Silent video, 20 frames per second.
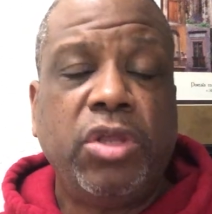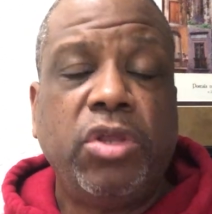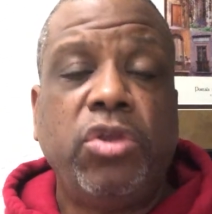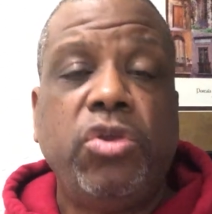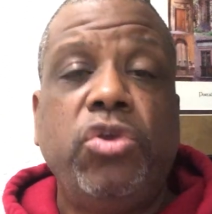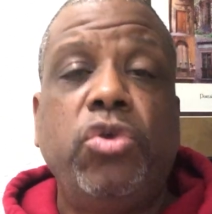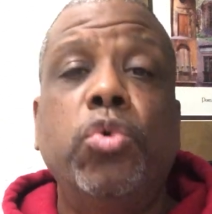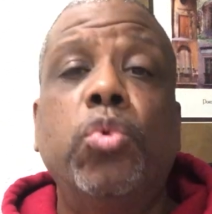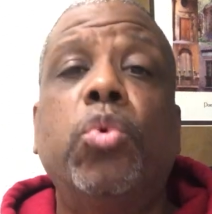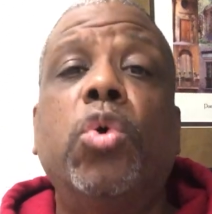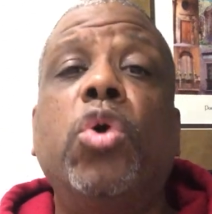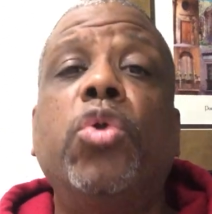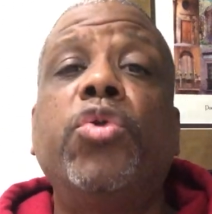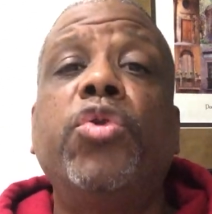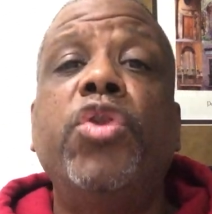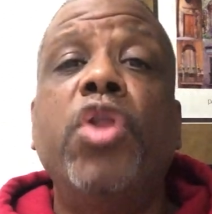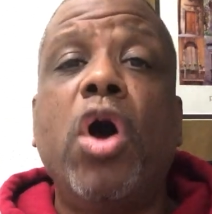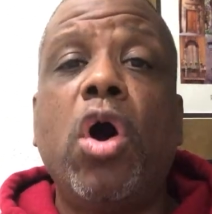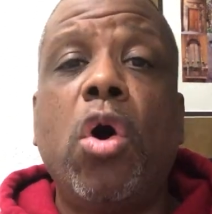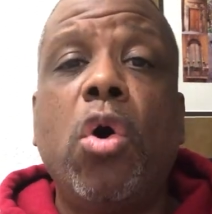you will
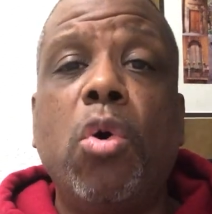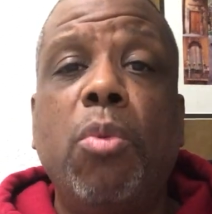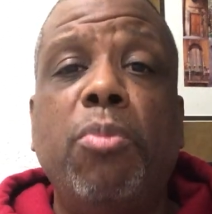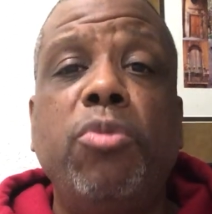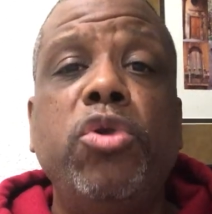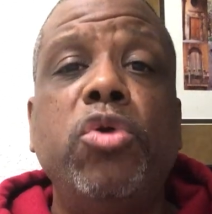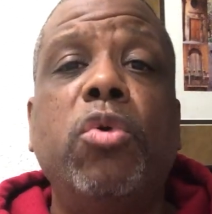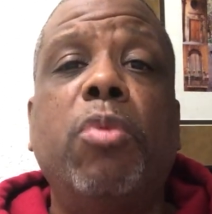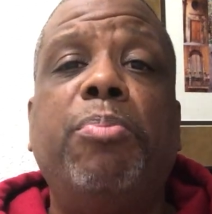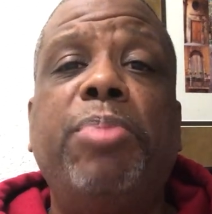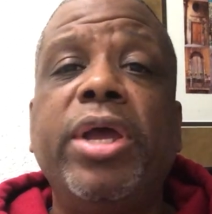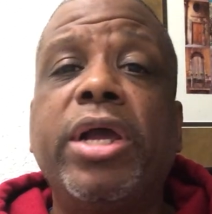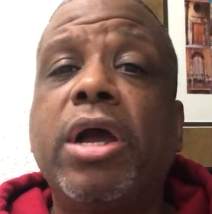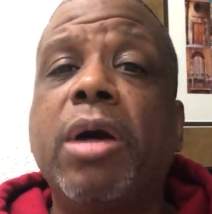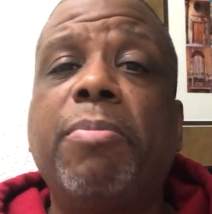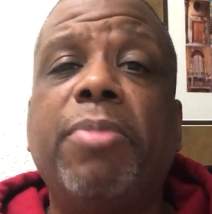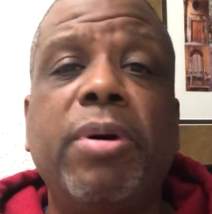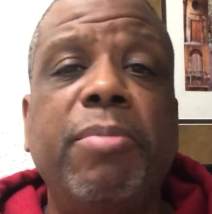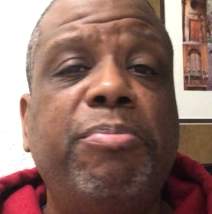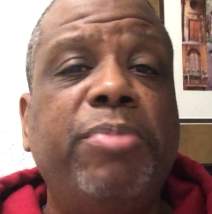know, you will pick
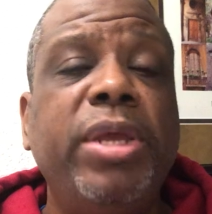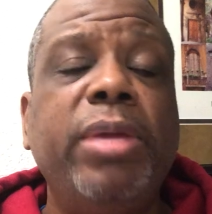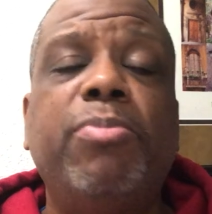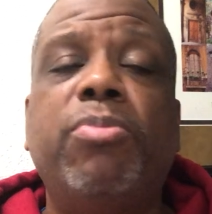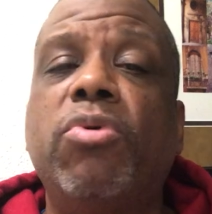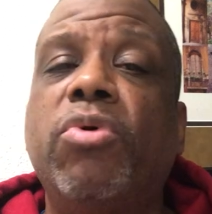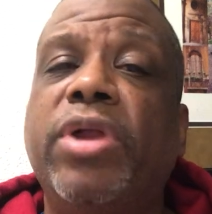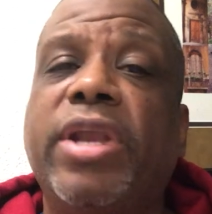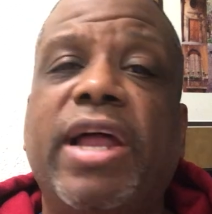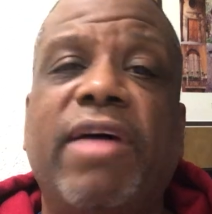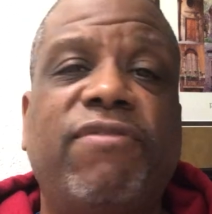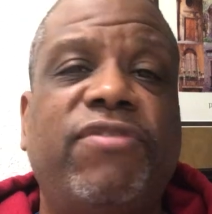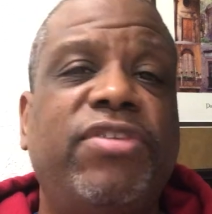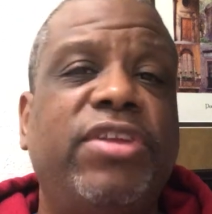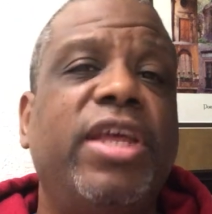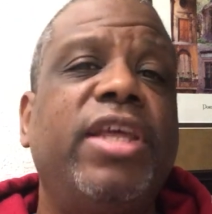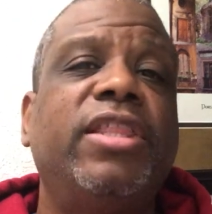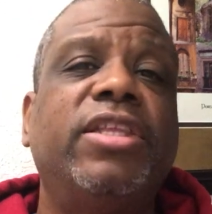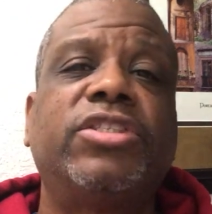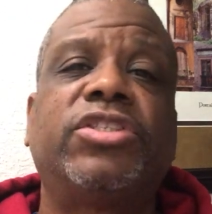up on people, and I
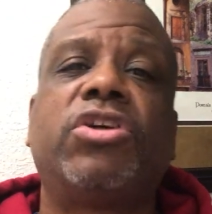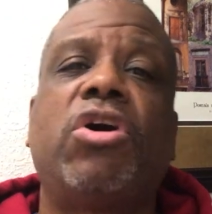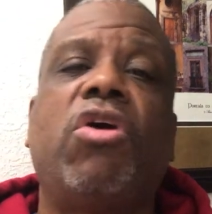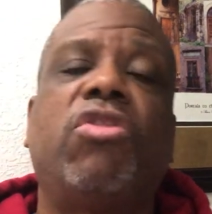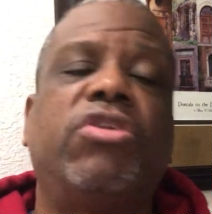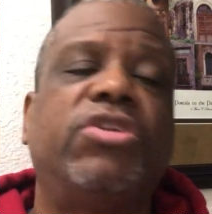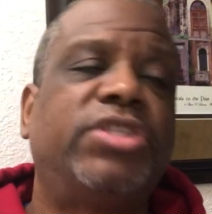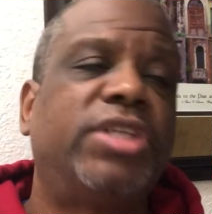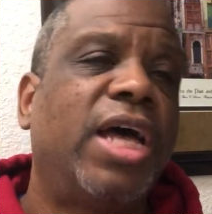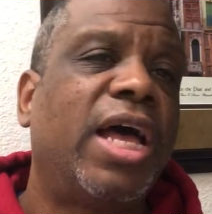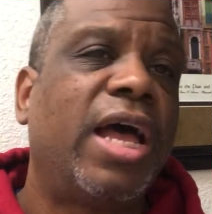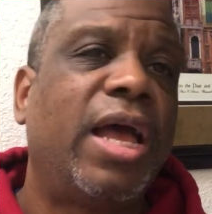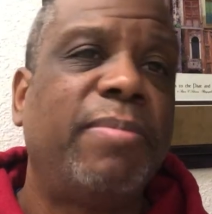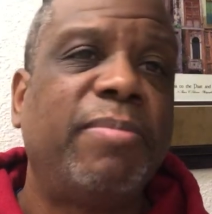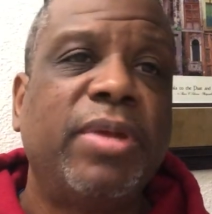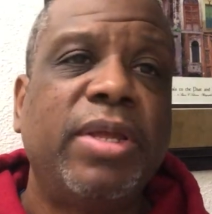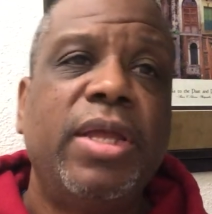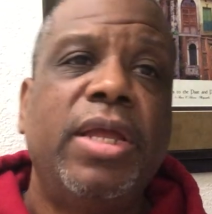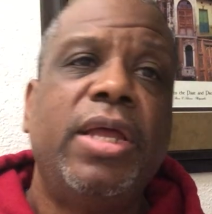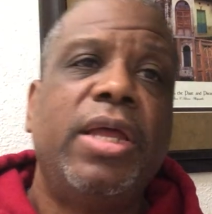say this all the
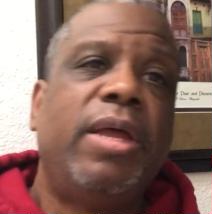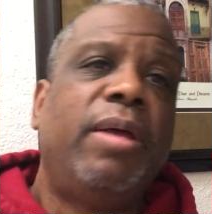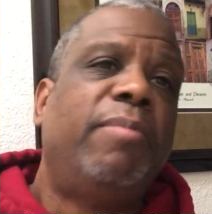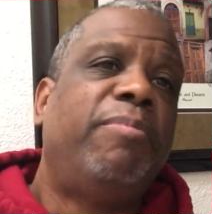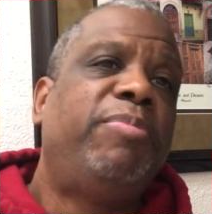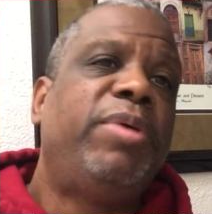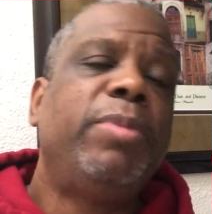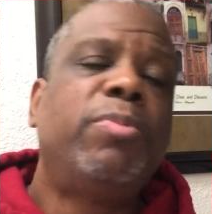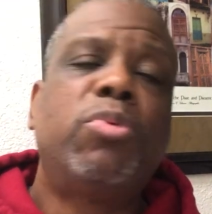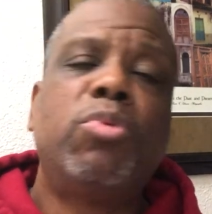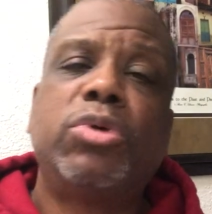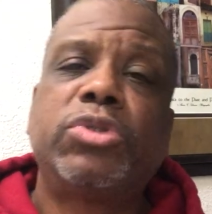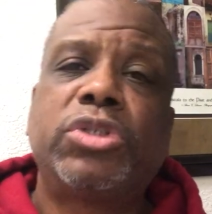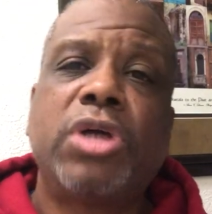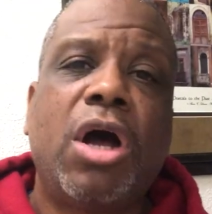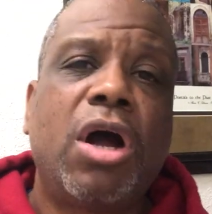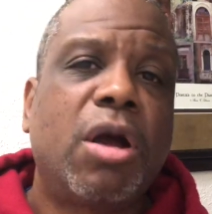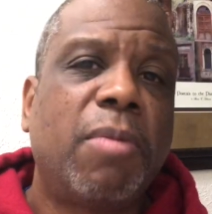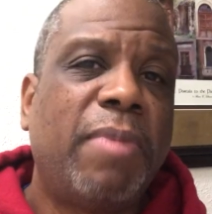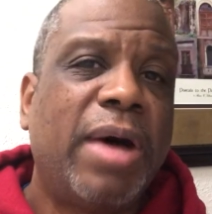time, people will
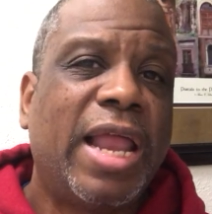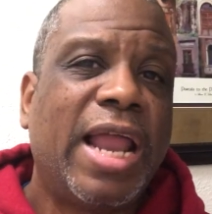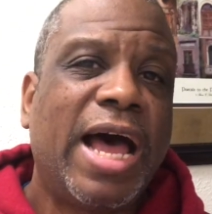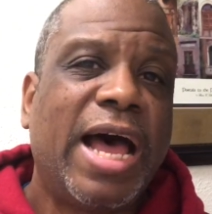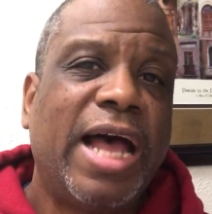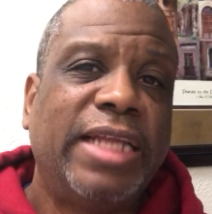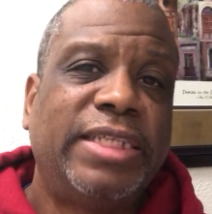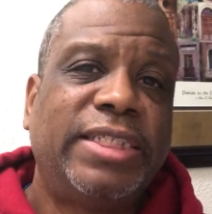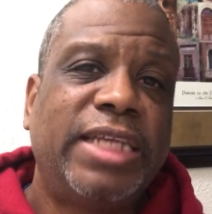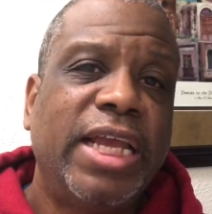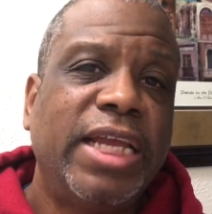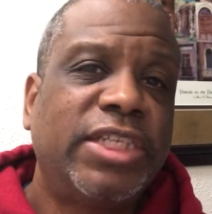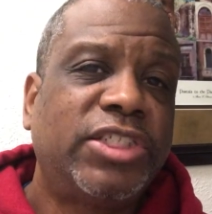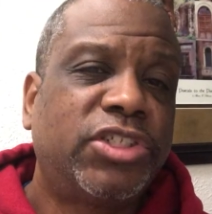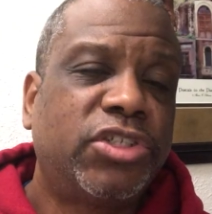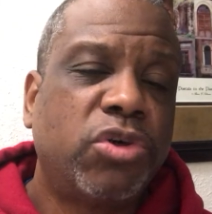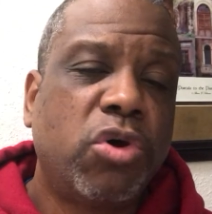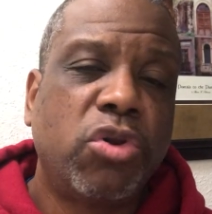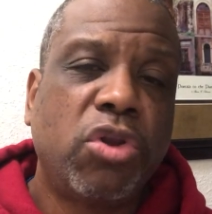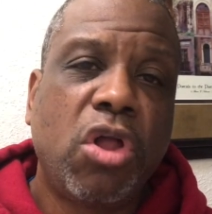talk about how it takes
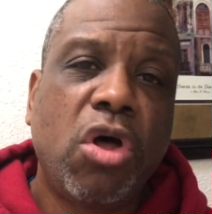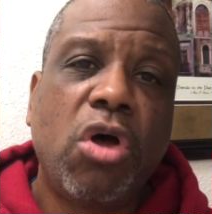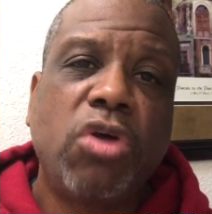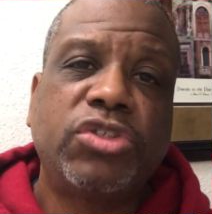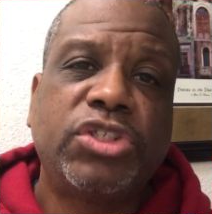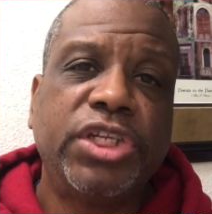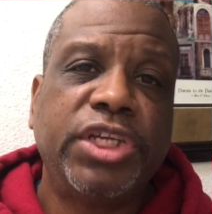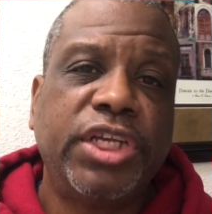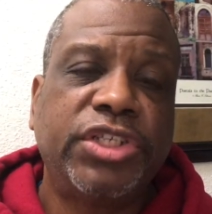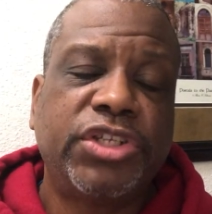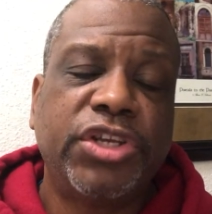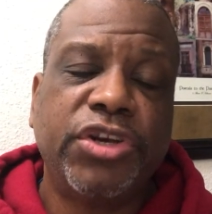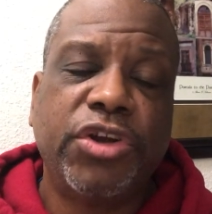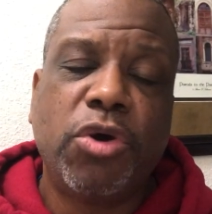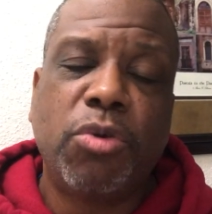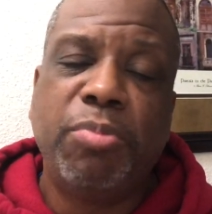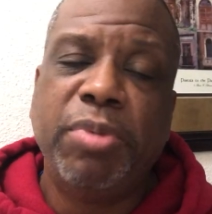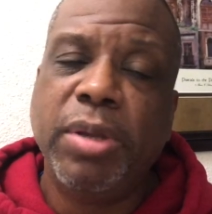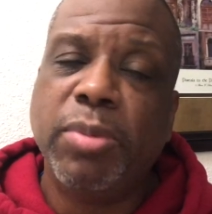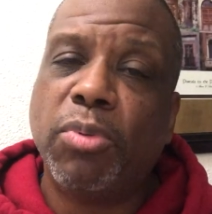so long to get to
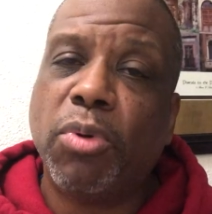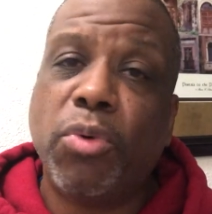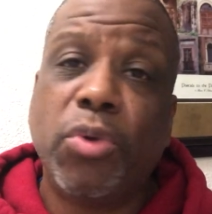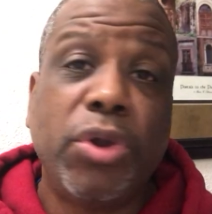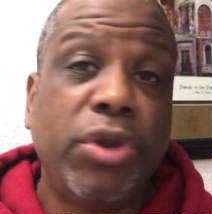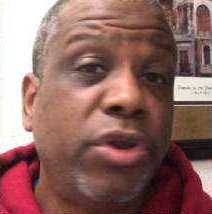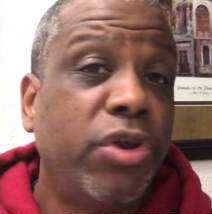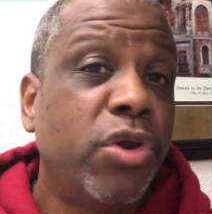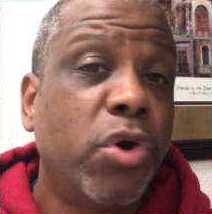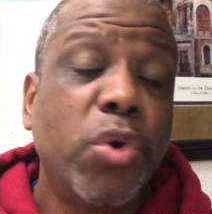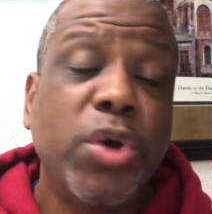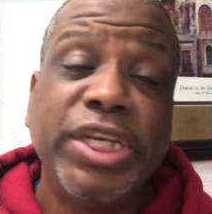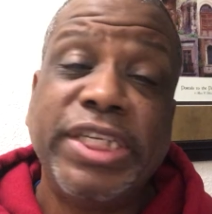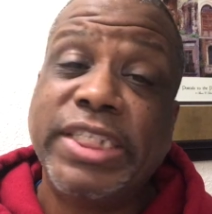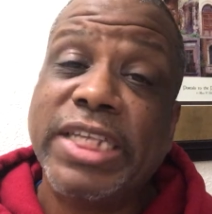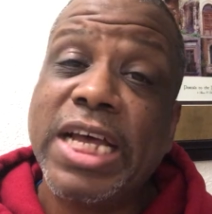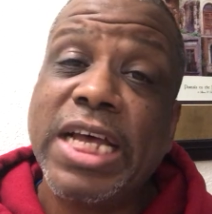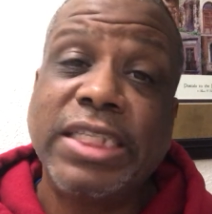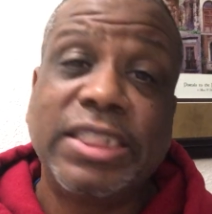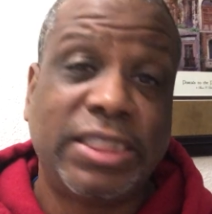know people. No,
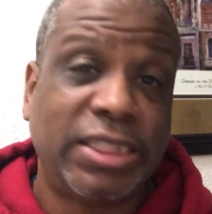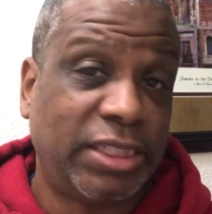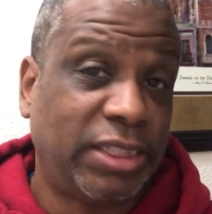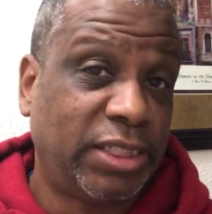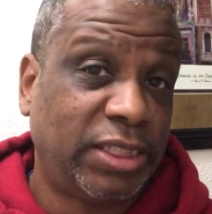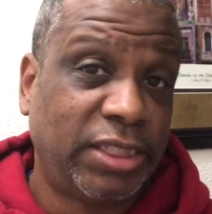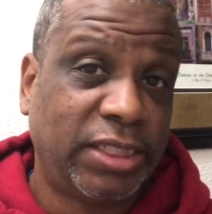it doesn't.